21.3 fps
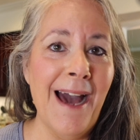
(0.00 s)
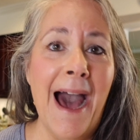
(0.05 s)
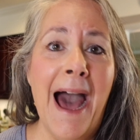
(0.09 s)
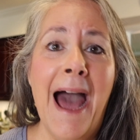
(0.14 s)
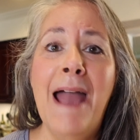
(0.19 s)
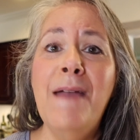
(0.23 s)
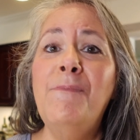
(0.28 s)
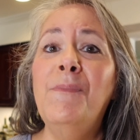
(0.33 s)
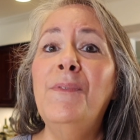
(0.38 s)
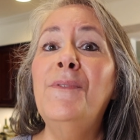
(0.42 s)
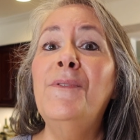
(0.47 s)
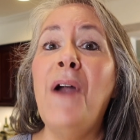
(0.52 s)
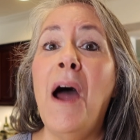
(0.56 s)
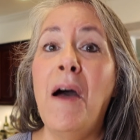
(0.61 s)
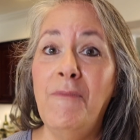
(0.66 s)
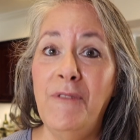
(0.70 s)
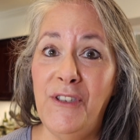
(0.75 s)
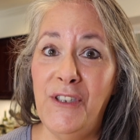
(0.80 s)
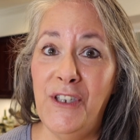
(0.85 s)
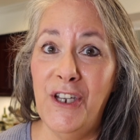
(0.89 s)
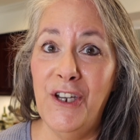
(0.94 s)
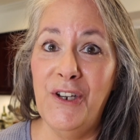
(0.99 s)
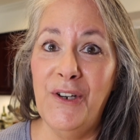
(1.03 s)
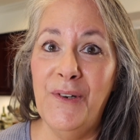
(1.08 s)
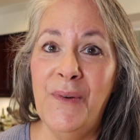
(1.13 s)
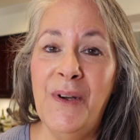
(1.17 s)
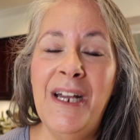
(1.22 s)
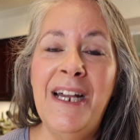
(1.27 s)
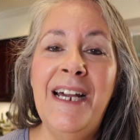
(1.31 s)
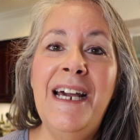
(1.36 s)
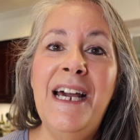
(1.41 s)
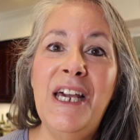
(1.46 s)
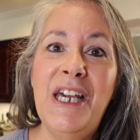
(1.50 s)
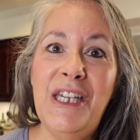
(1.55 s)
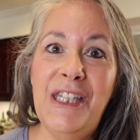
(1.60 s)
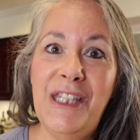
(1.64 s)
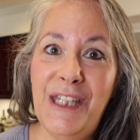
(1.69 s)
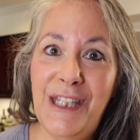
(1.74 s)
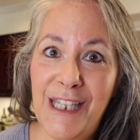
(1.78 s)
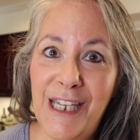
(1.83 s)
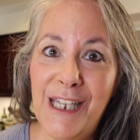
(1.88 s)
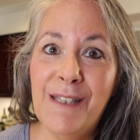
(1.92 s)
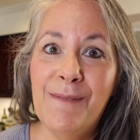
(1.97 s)
I promise you,
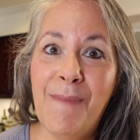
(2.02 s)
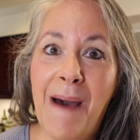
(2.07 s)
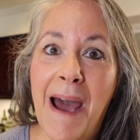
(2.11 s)
this